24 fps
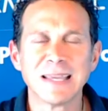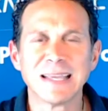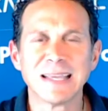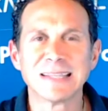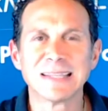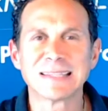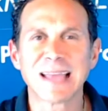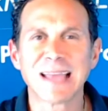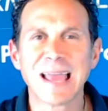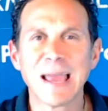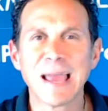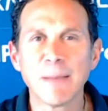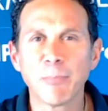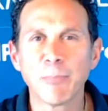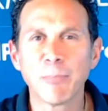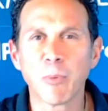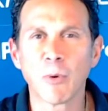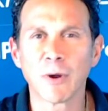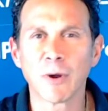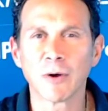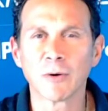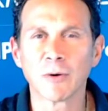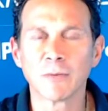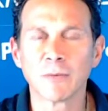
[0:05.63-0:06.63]
Is hemp
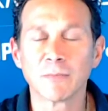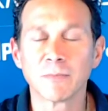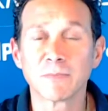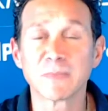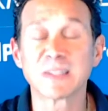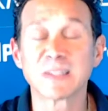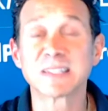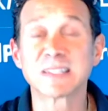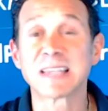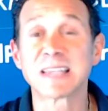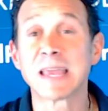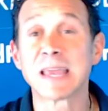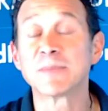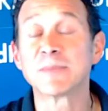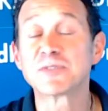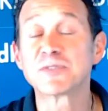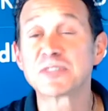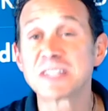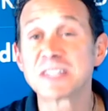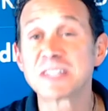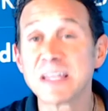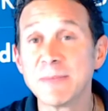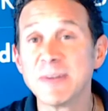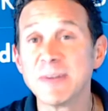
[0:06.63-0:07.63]
oil the same as
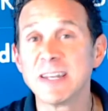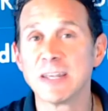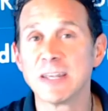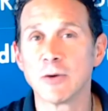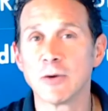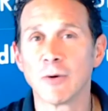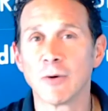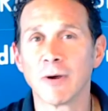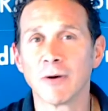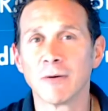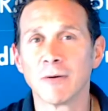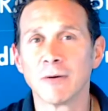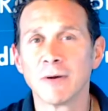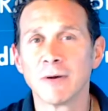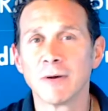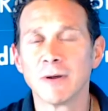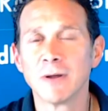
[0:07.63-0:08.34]
CBD oil?